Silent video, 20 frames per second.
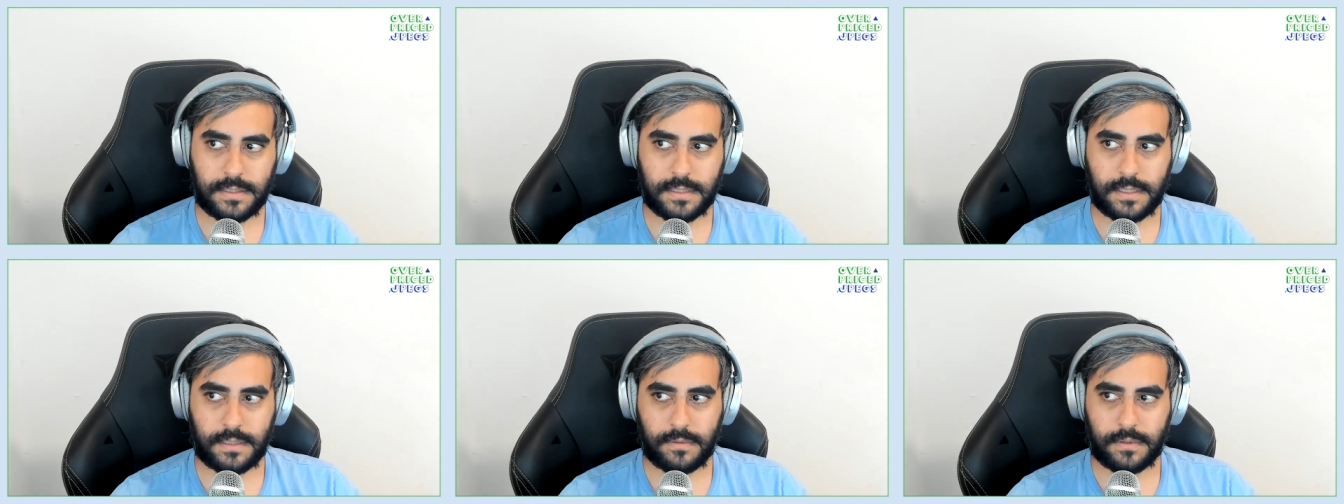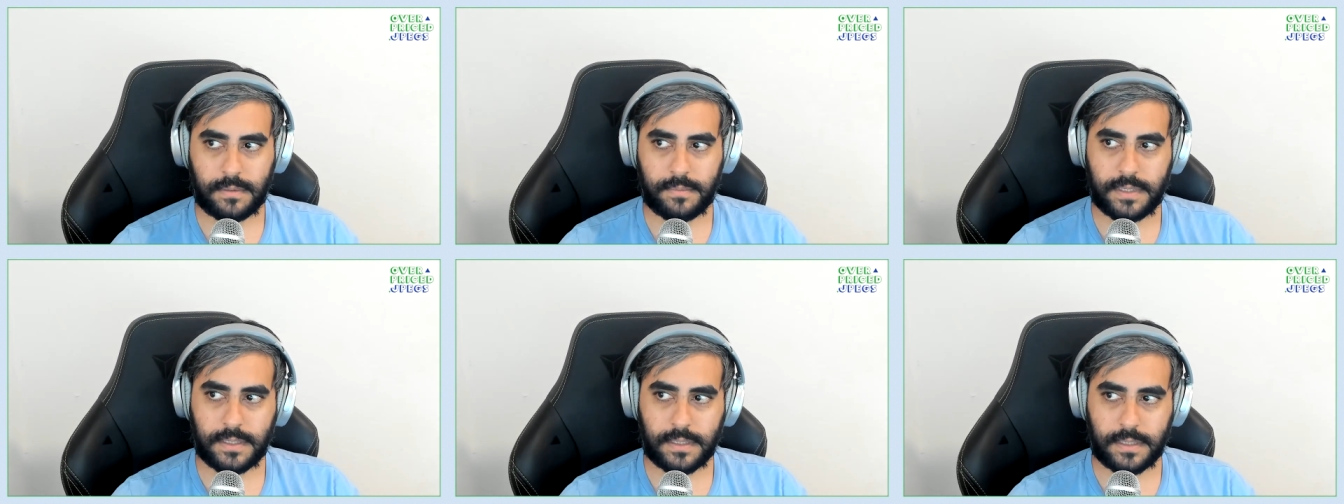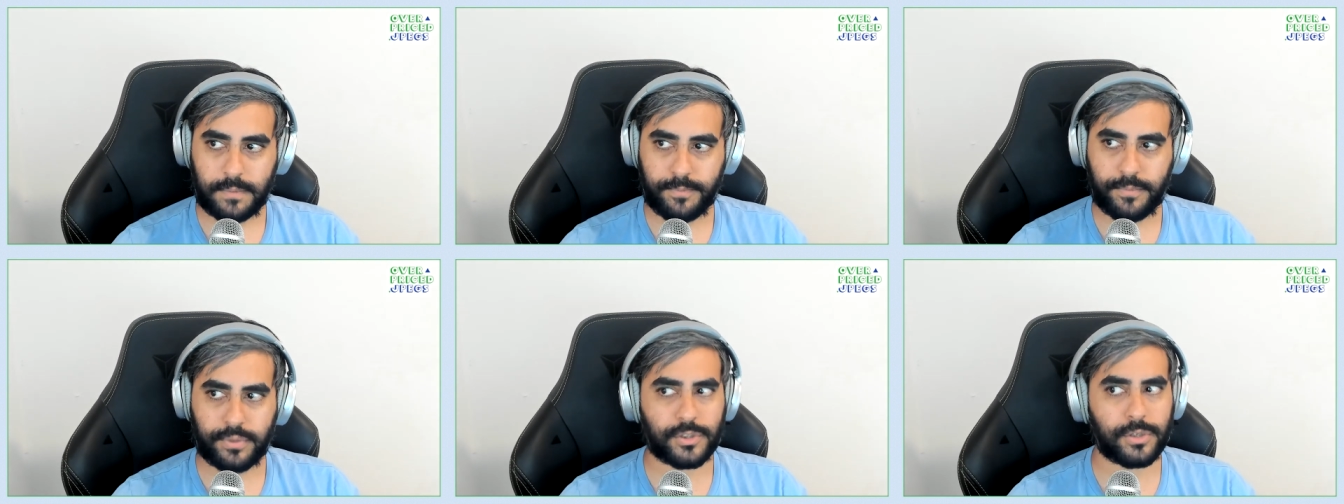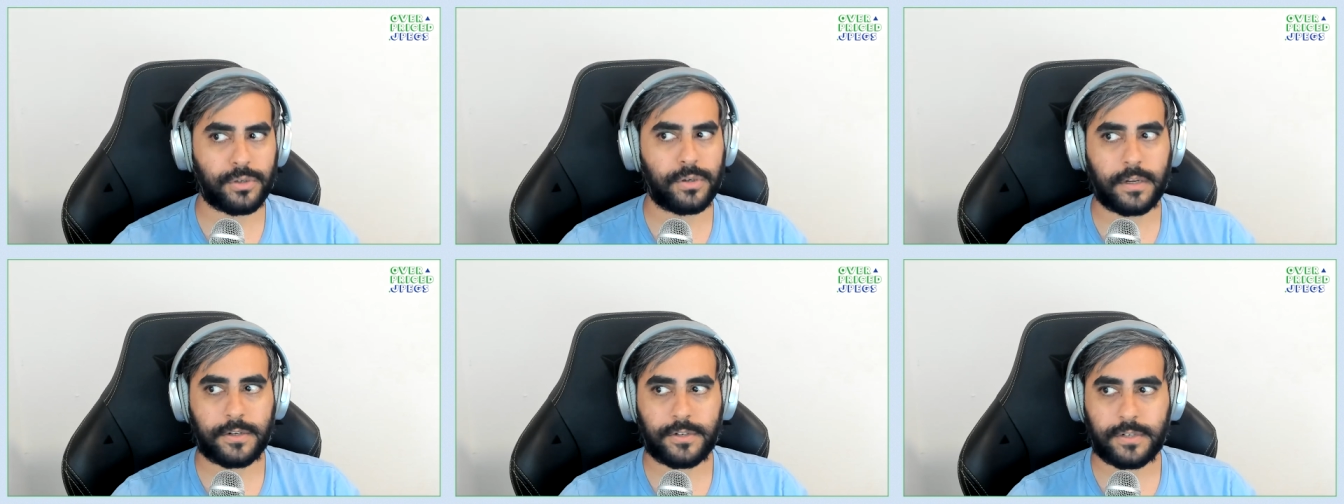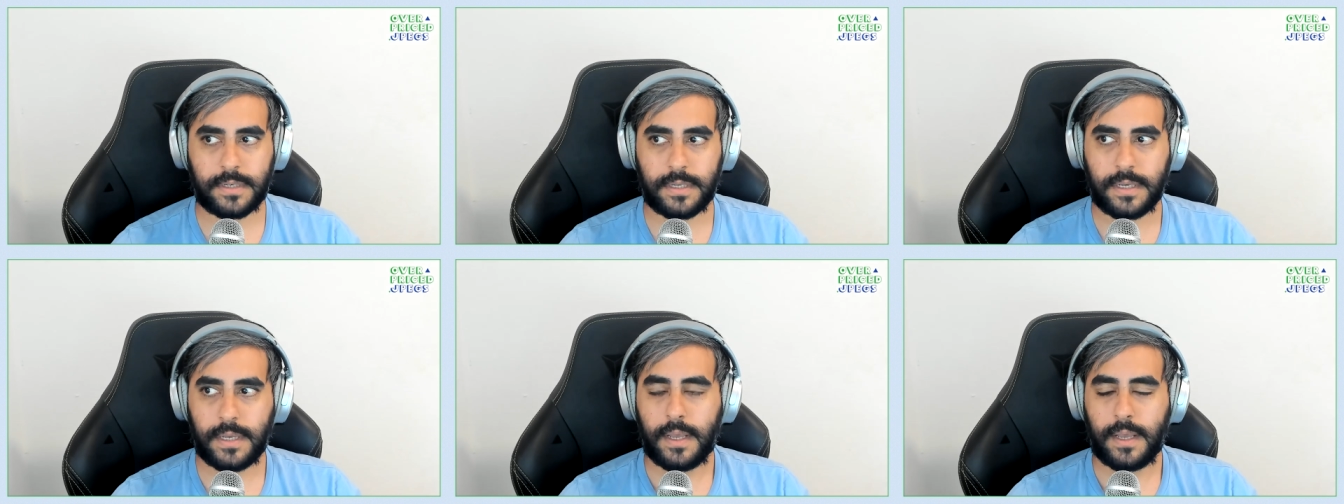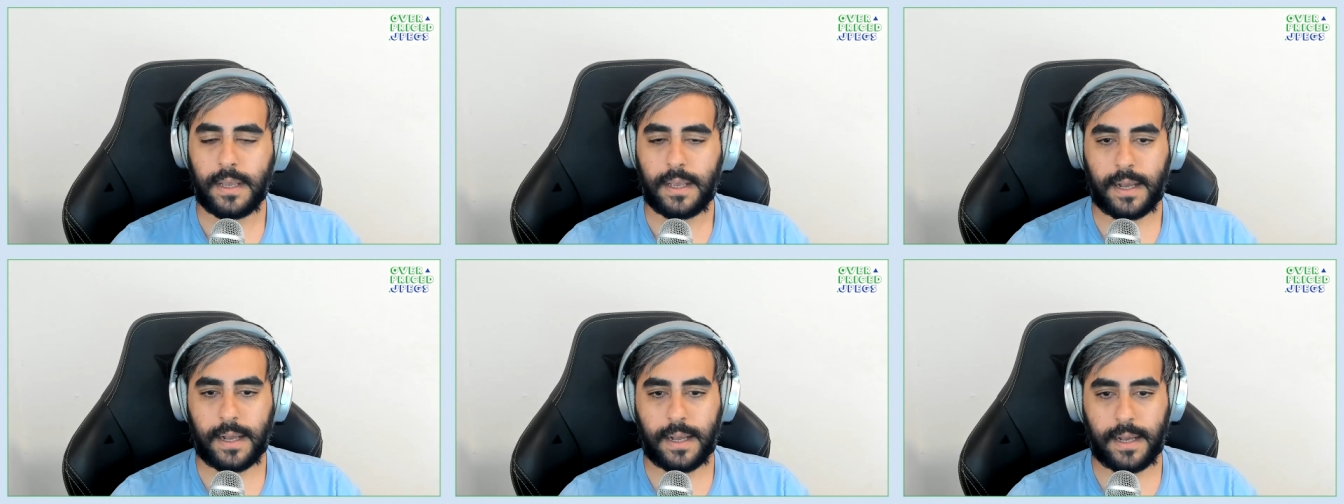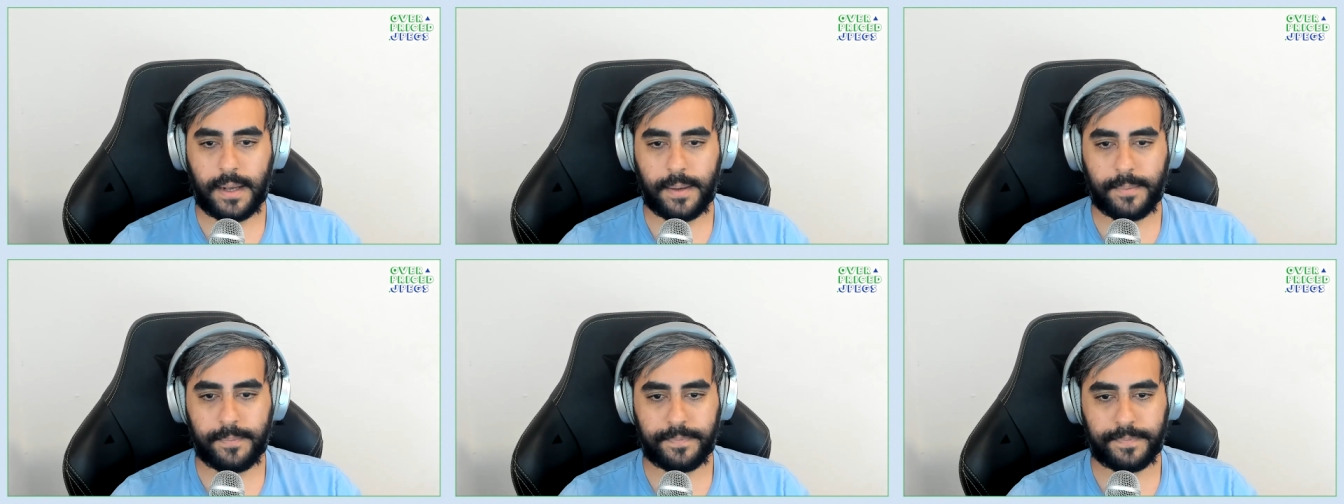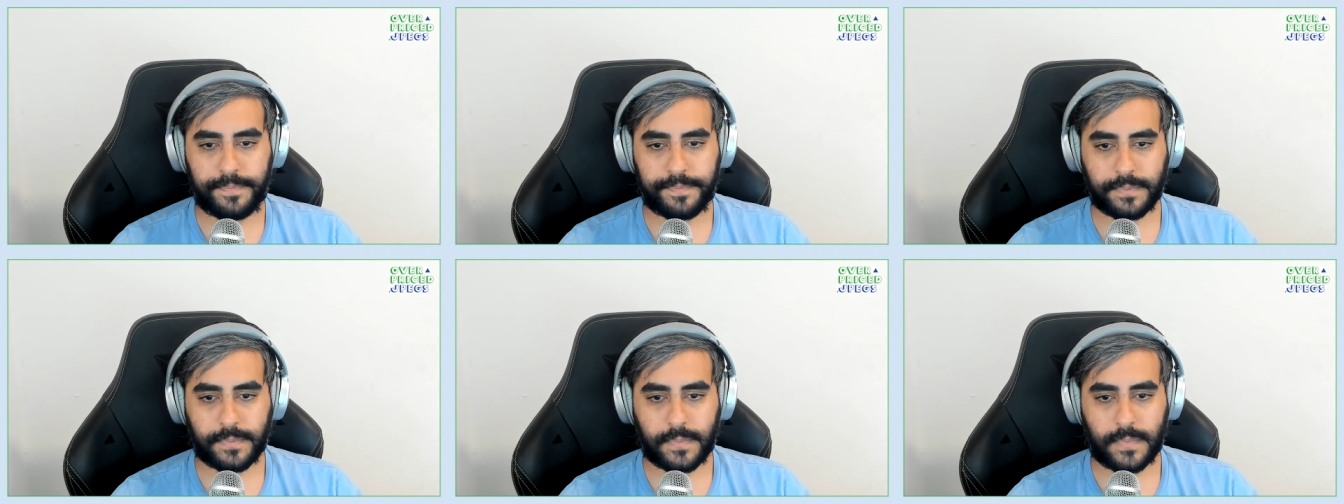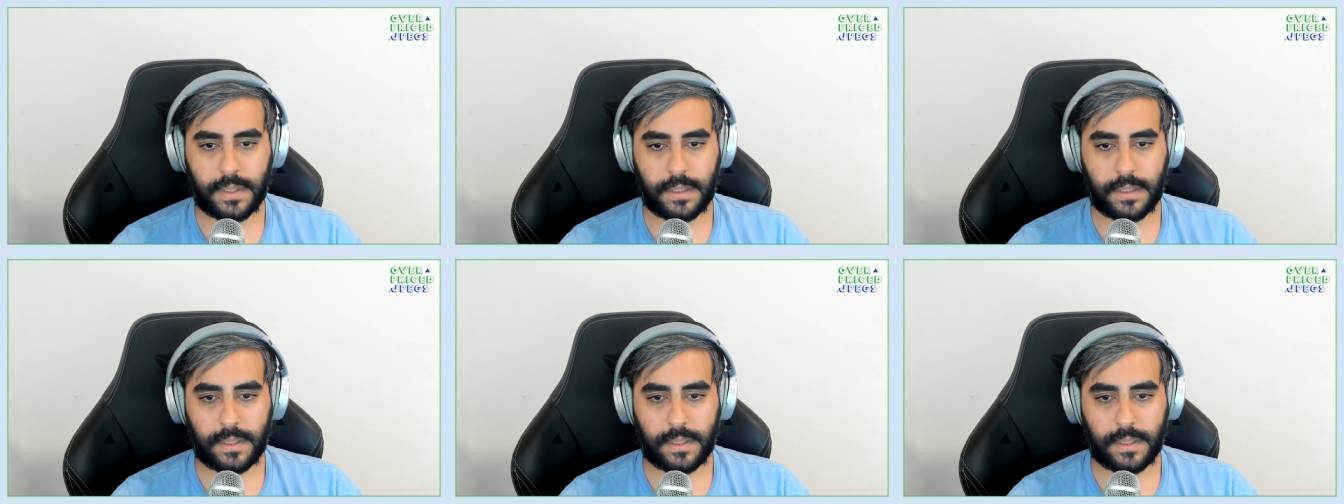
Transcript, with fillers: Is that what I'm thinking? Put 200 um,